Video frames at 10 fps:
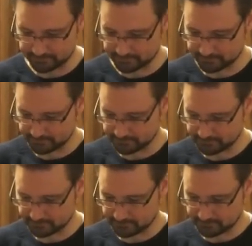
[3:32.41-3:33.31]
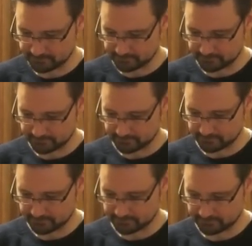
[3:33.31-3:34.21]

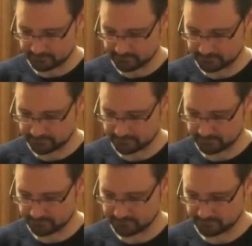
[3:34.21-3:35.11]
[no speech]